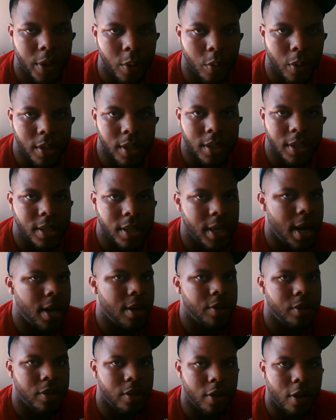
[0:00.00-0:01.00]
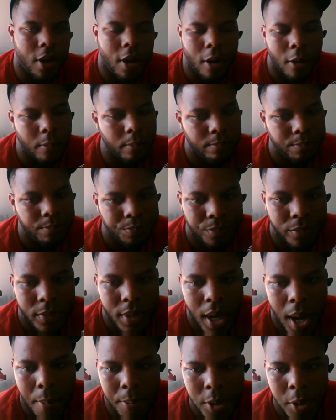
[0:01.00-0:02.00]
he wasn't challenged at all.
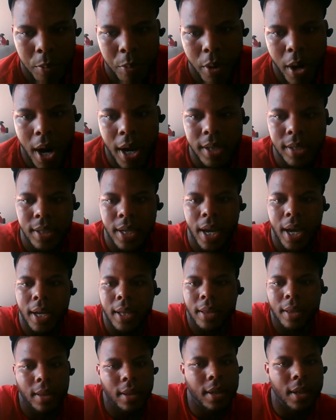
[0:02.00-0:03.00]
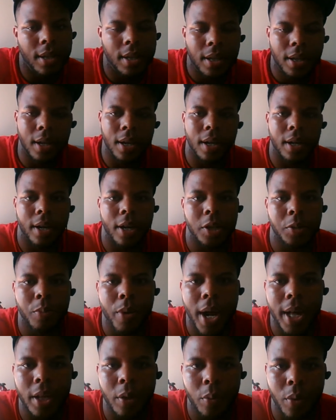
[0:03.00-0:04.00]
I'm surprised that Gus
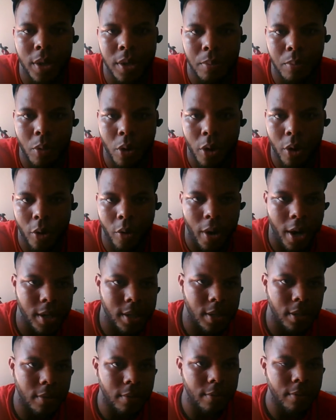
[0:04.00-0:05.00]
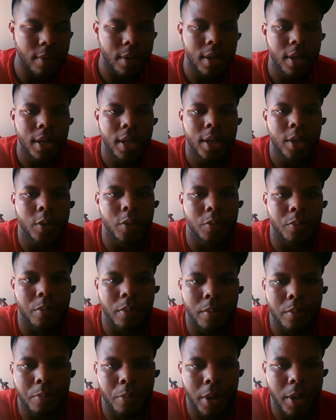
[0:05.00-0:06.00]
Bradley wasn't more aggressive. He was
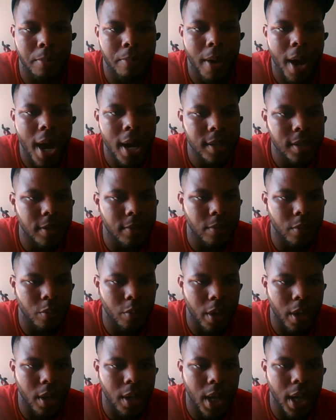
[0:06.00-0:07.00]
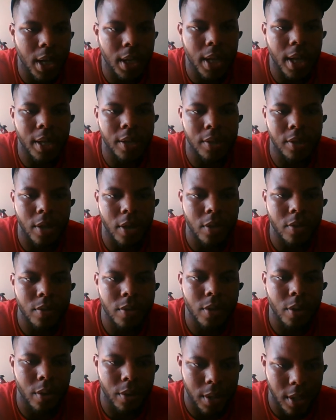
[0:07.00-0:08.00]
pretty passive and ran like a lot of
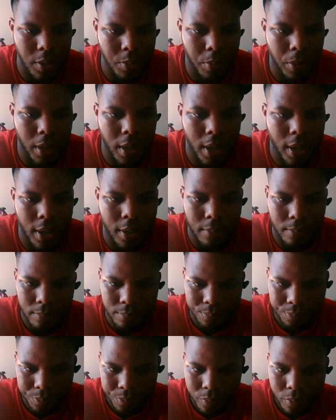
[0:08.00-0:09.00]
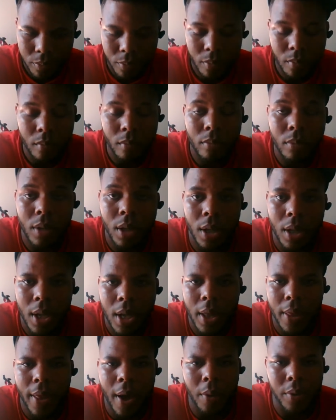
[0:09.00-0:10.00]
zones. So on this play,
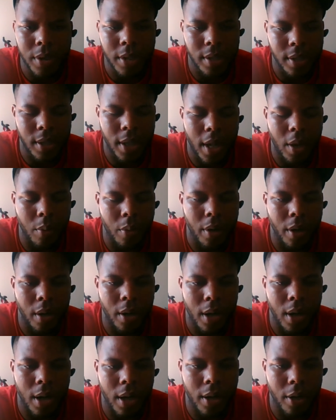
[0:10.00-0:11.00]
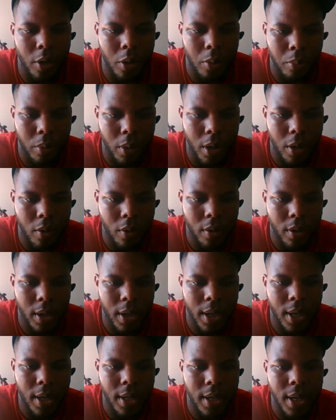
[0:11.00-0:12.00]
that was a slant where Hill
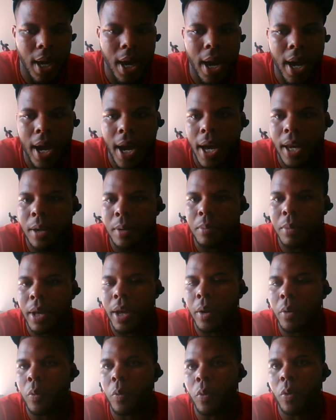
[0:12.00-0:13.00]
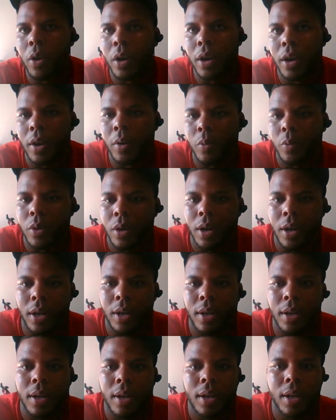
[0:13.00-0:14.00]
broke and Adai had him like
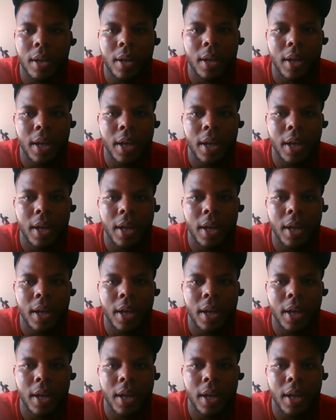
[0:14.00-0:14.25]
one-on-one,